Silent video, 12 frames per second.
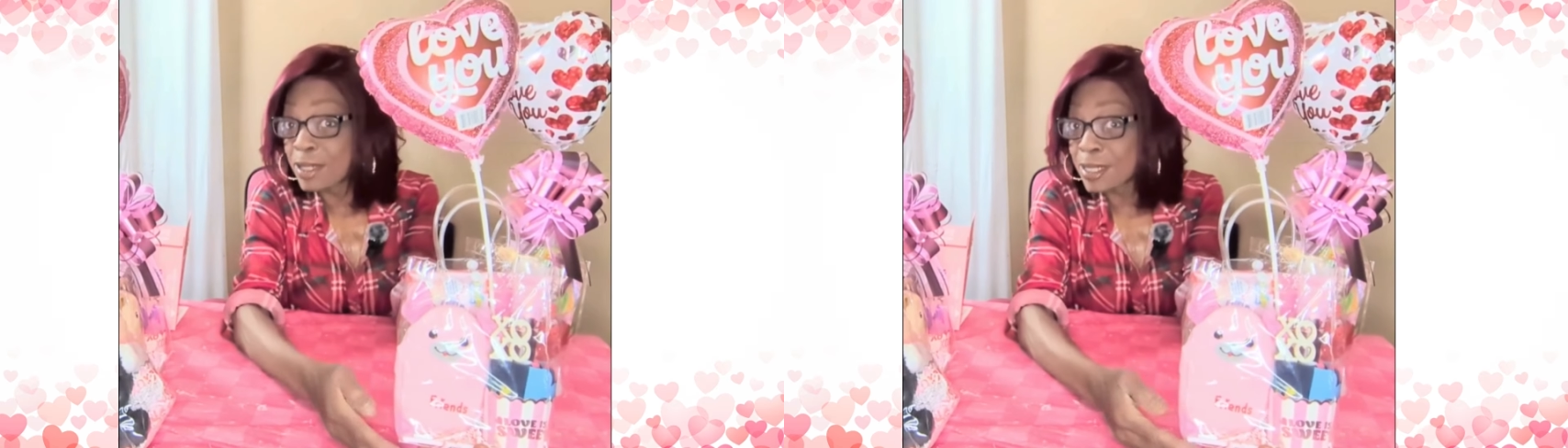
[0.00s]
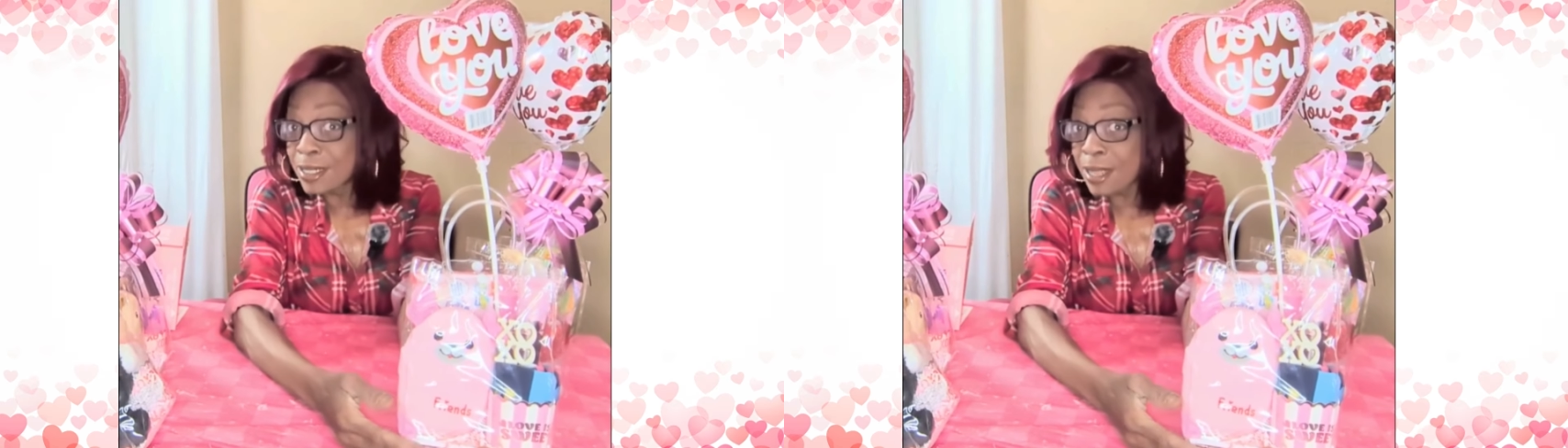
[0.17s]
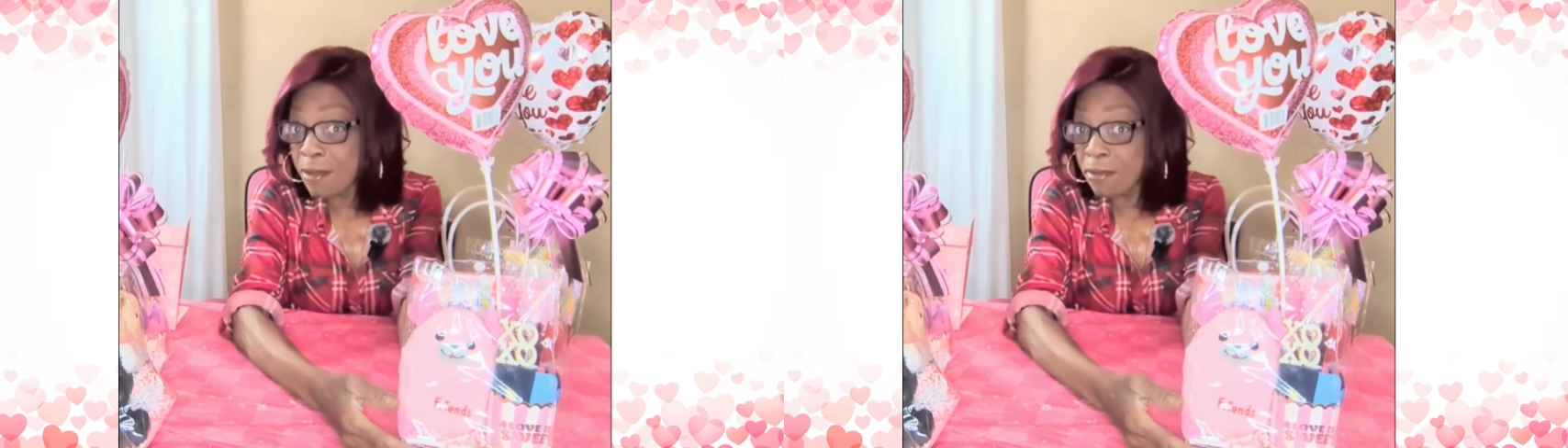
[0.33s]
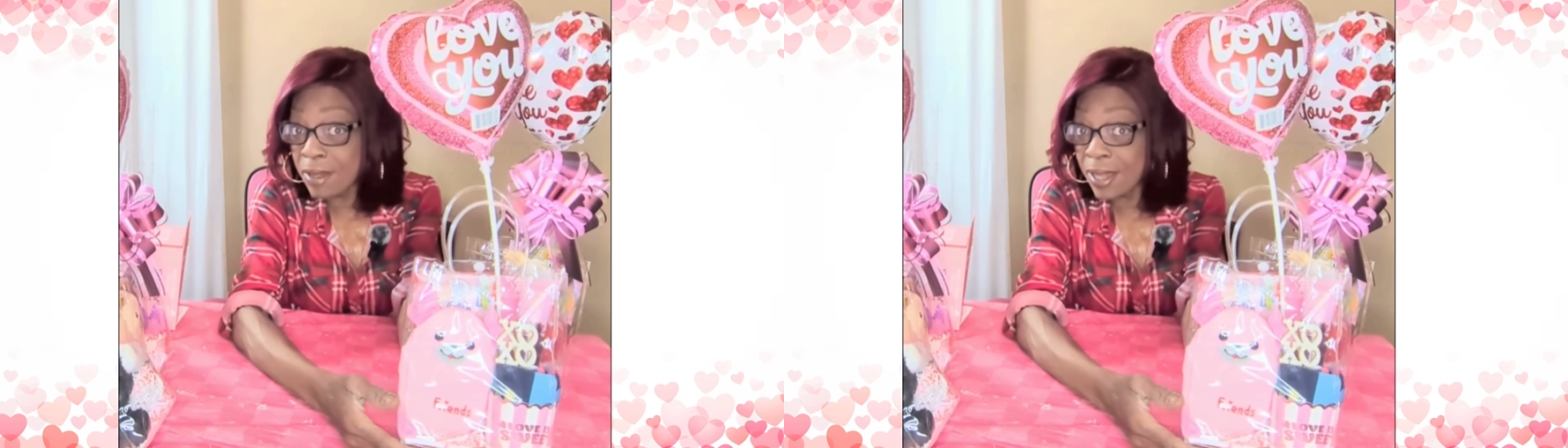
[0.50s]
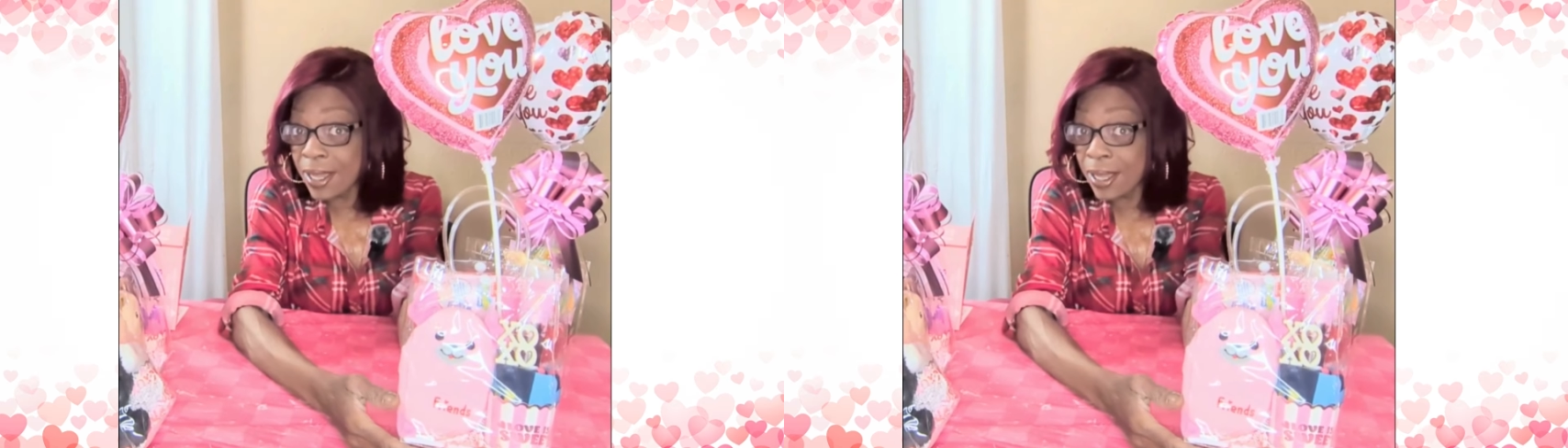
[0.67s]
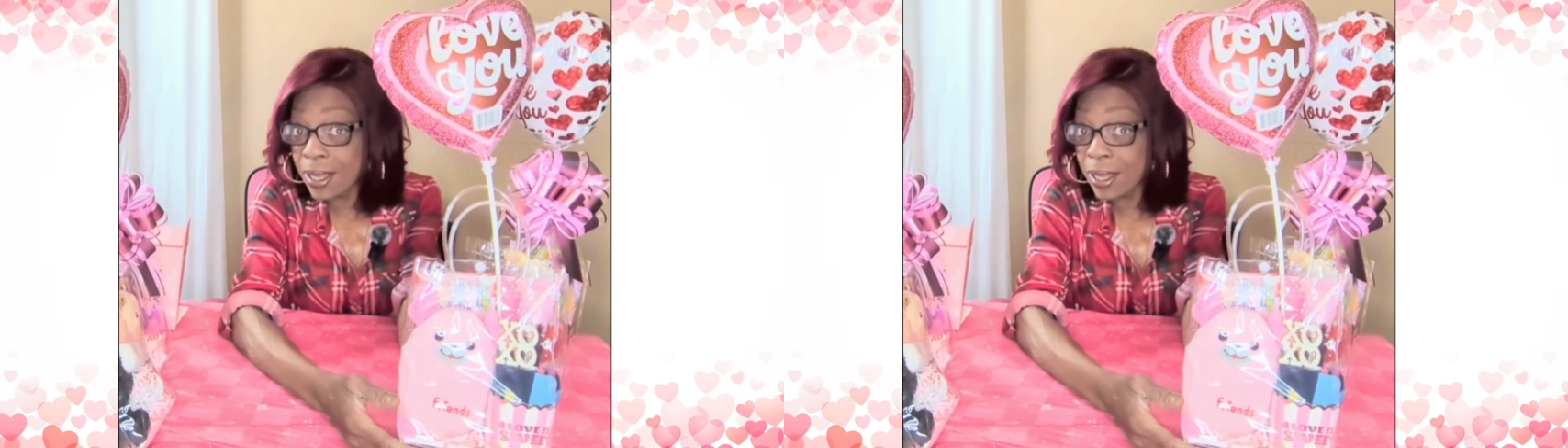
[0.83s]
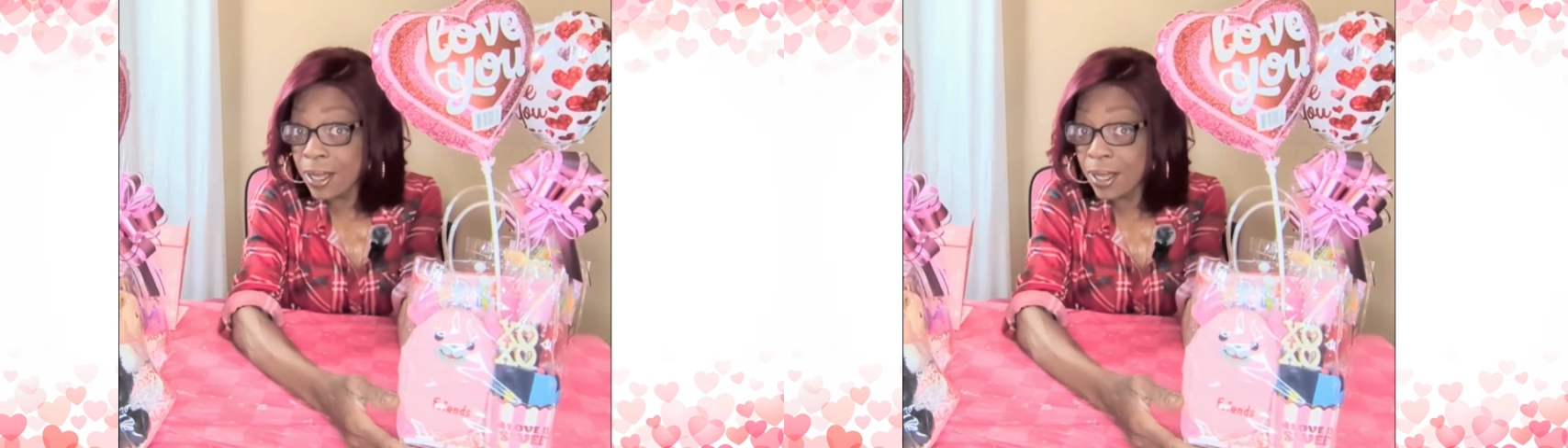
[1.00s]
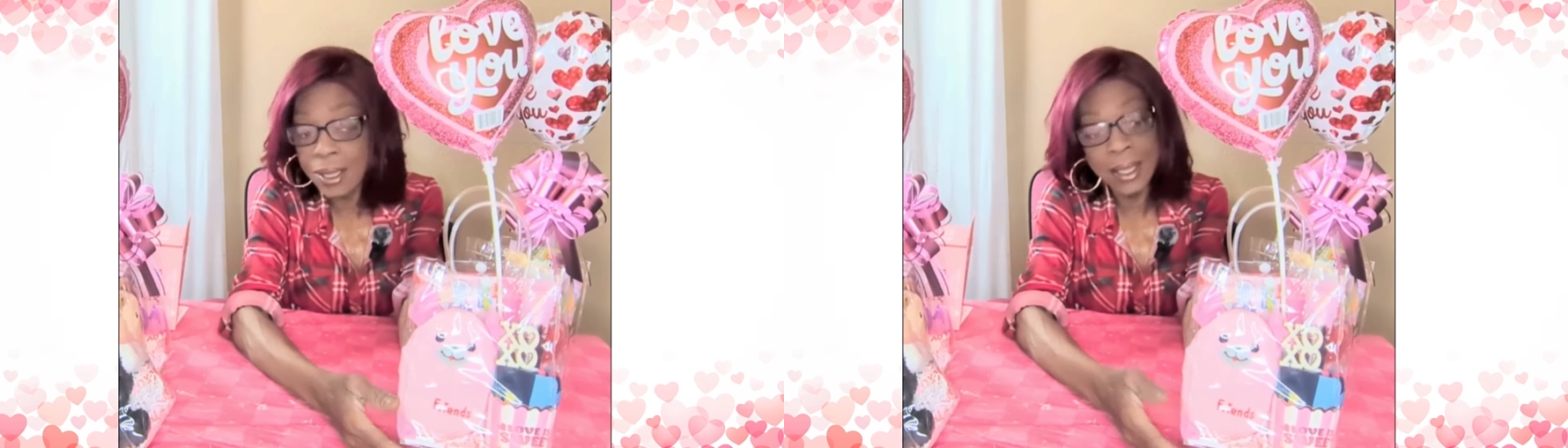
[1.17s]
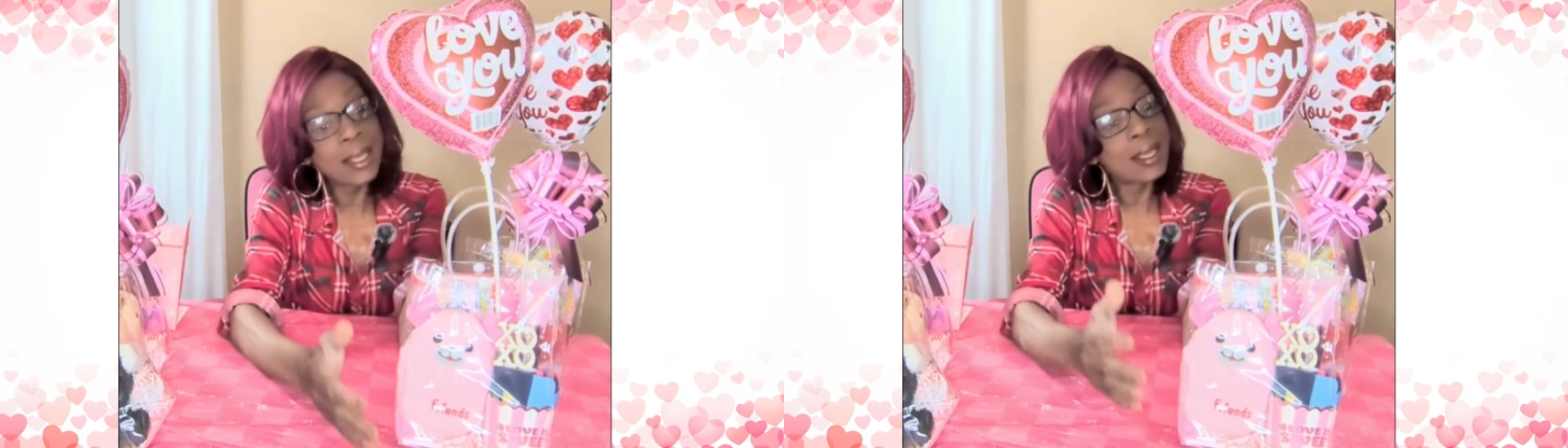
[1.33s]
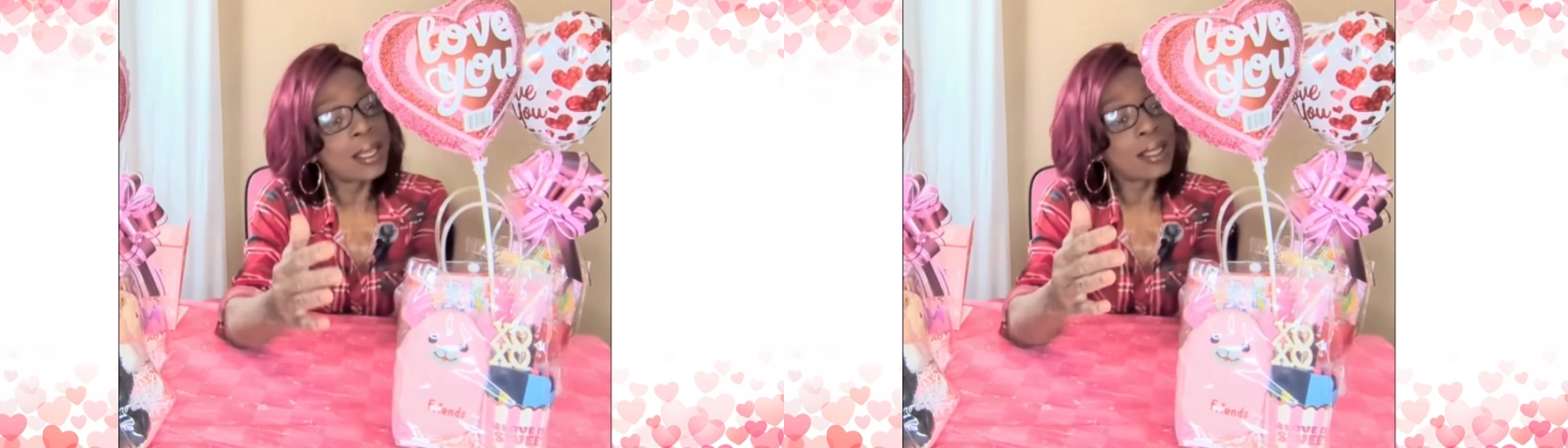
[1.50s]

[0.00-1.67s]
a different stuffy,